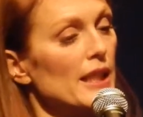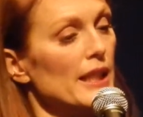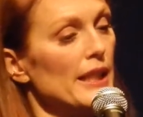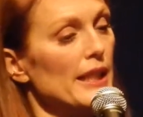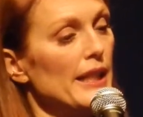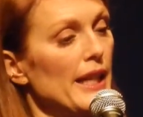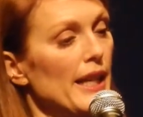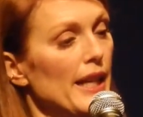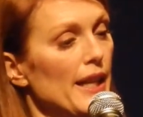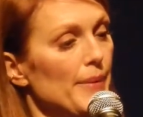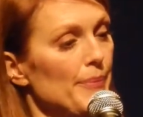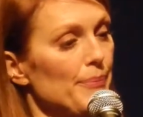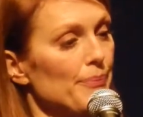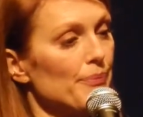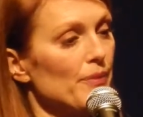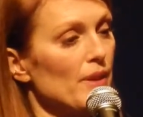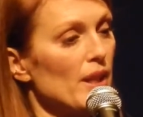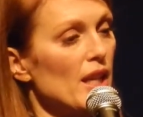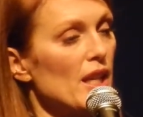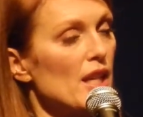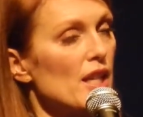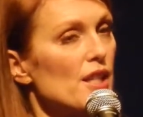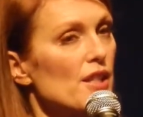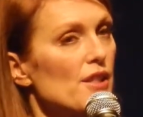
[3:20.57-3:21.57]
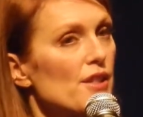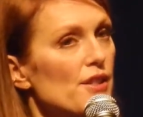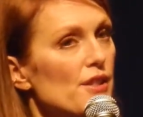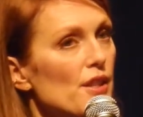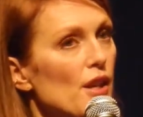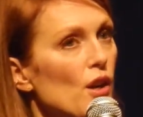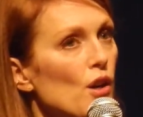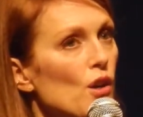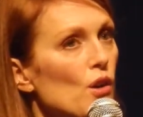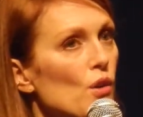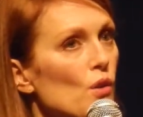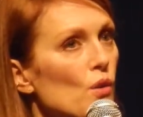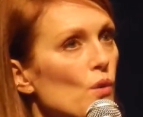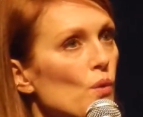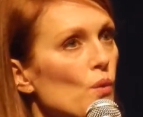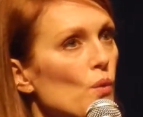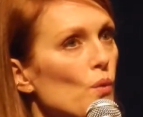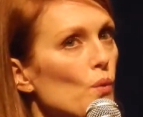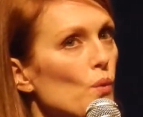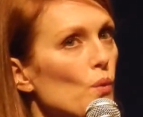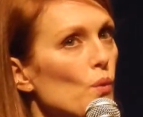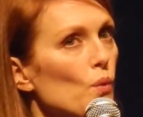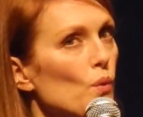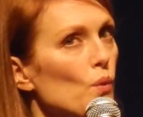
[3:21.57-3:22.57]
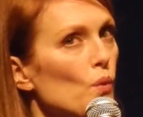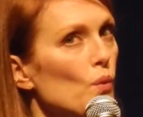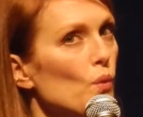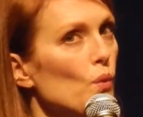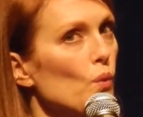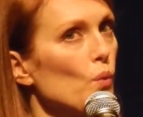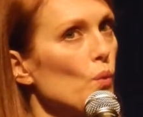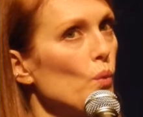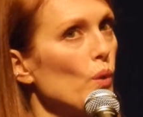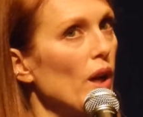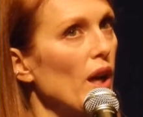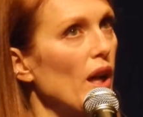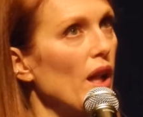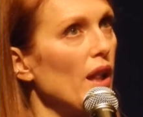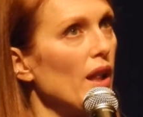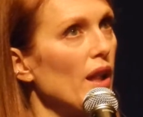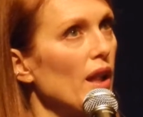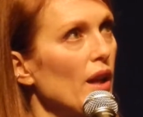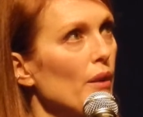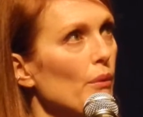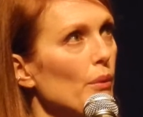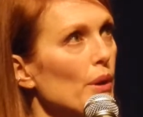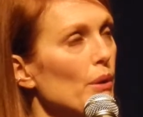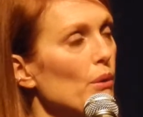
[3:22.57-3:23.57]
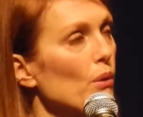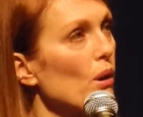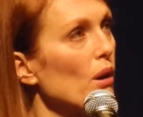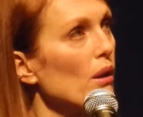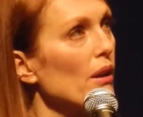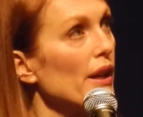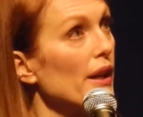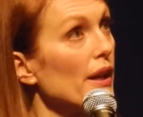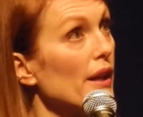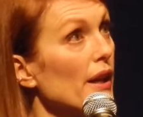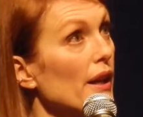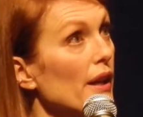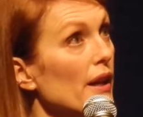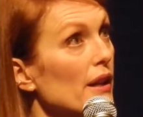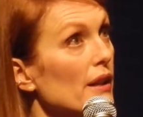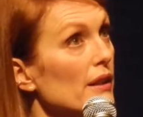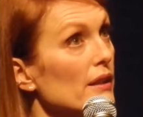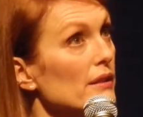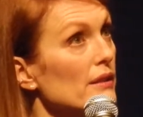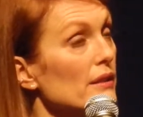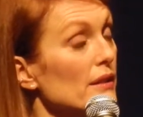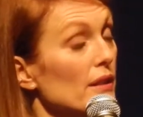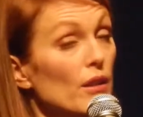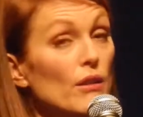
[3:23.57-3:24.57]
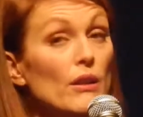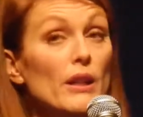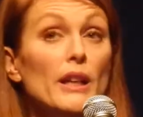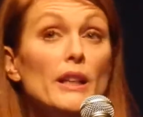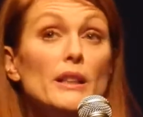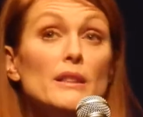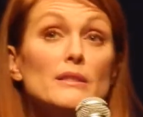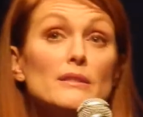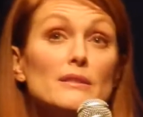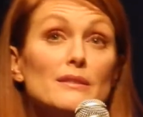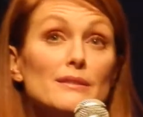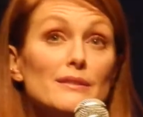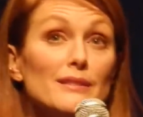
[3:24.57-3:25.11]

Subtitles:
Yeah. So, well, we were all like, okay.